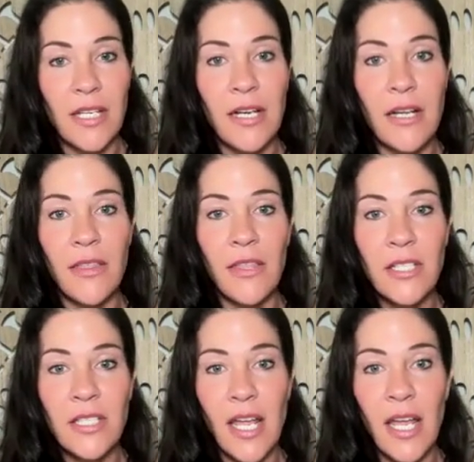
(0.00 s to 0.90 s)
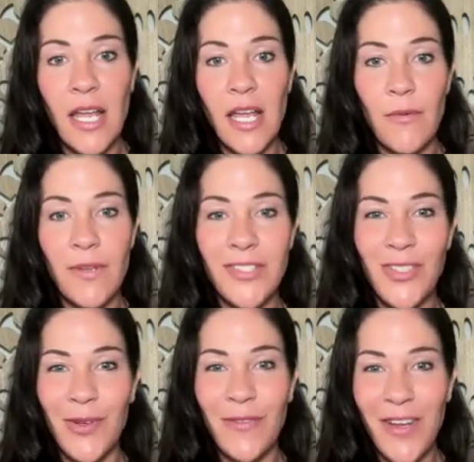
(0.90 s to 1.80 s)
And on Thursday, I want
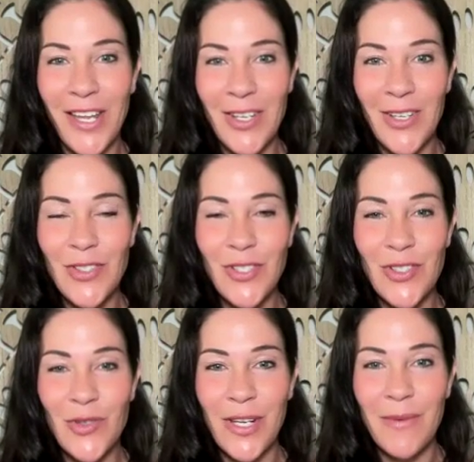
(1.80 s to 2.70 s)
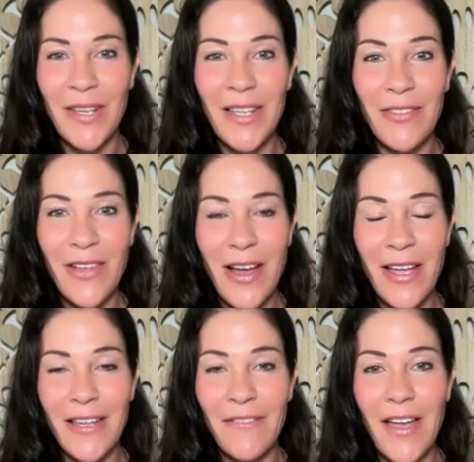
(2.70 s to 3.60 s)
to invite you to join me
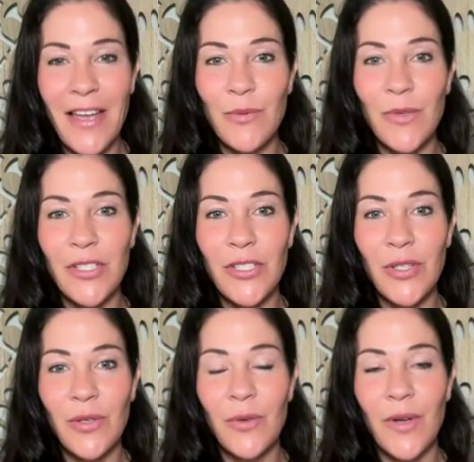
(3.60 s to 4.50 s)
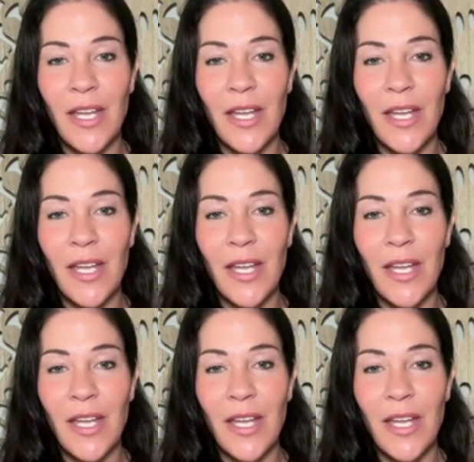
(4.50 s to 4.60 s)
live as we do